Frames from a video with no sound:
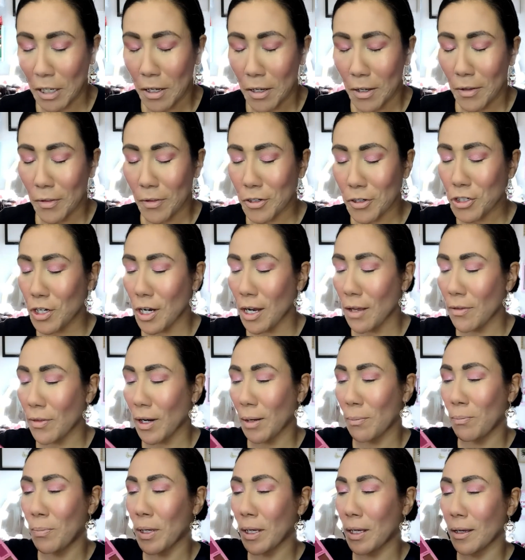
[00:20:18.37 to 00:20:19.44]
The shade that I'm
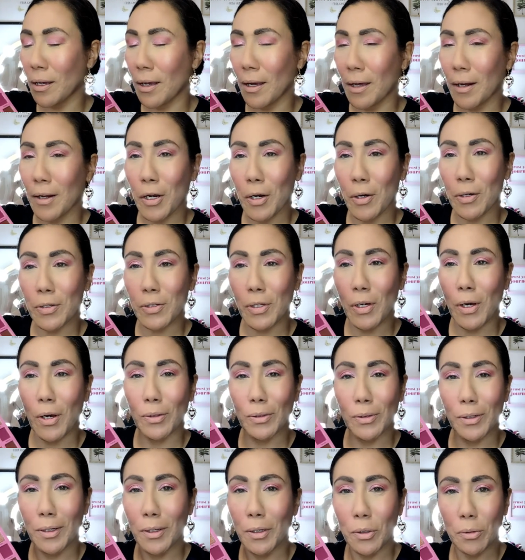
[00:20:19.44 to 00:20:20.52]
picking out of here is called
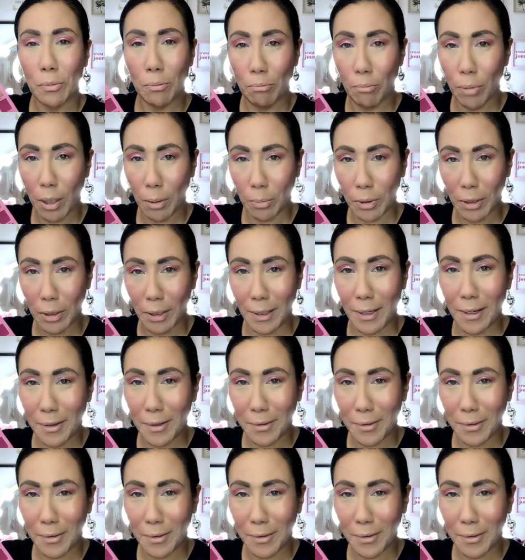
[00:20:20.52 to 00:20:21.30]
Bubbly.